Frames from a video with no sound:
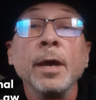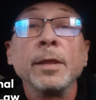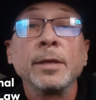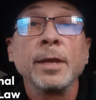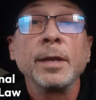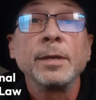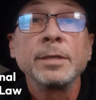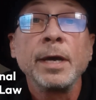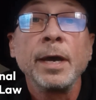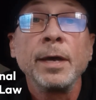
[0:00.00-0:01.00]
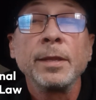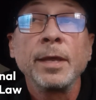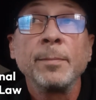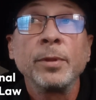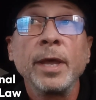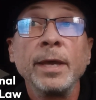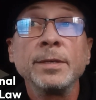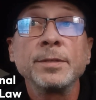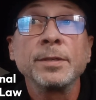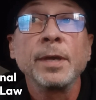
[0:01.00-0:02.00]
that they
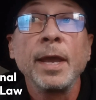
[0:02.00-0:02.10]
placed,